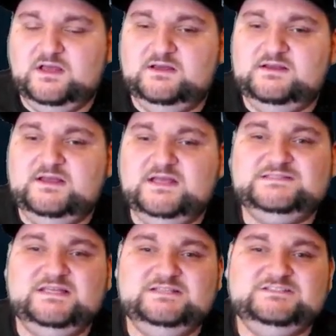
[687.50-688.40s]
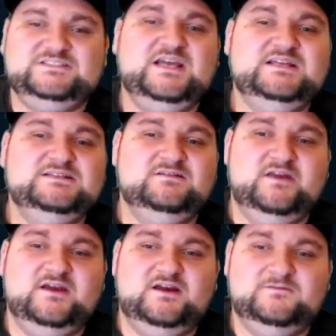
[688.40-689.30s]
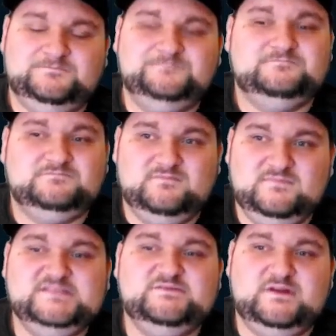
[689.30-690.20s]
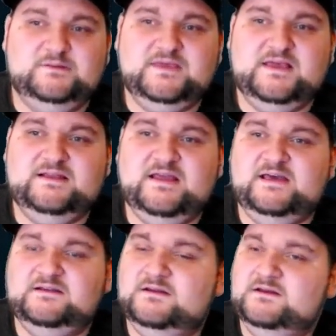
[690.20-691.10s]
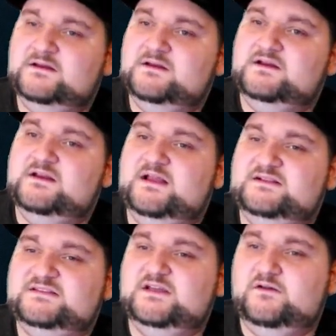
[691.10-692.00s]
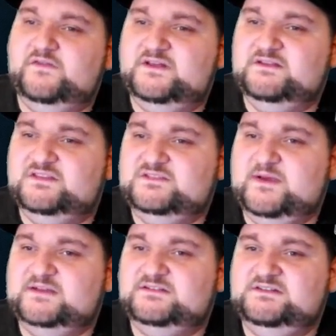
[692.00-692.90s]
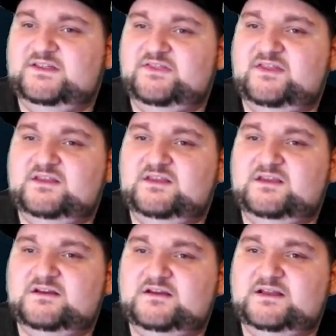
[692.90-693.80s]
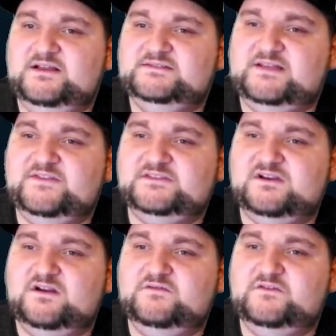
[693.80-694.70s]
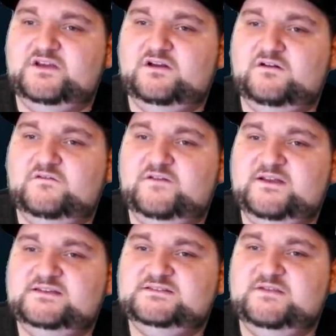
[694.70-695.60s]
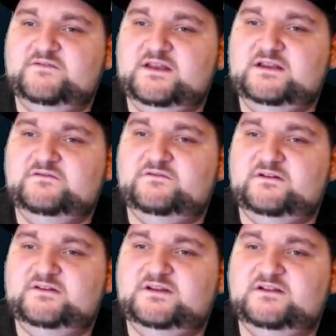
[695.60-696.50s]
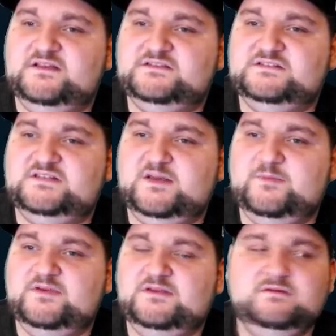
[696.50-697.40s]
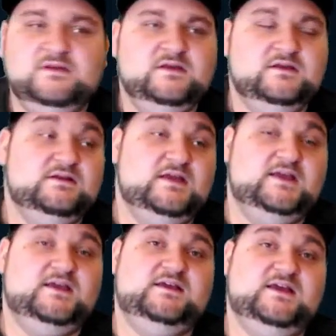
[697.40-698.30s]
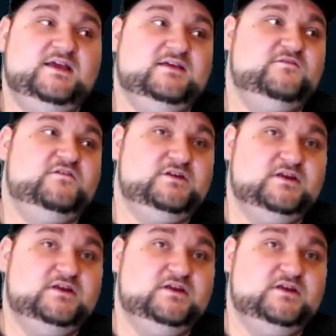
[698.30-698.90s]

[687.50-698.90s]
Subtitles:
It's tight in there, is what I'm getting at. And so the specialty thing here is at the start of your hero phase, if any friendly Galatian champion, aka foot hero